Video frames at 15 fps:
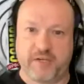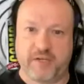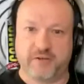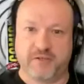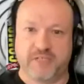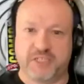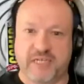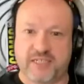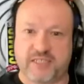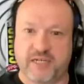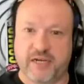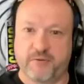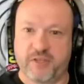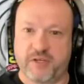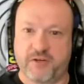in the chat said, I
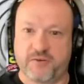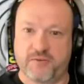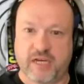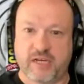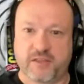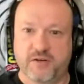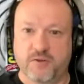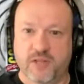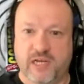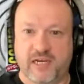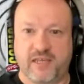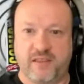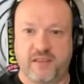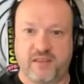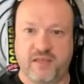really don't like the no
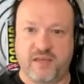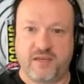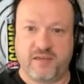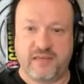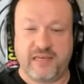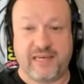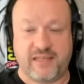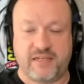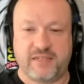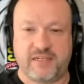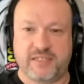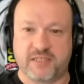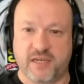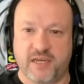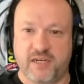login thing. Yeah, it
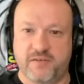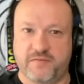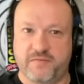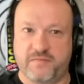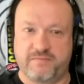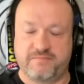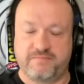is kind of.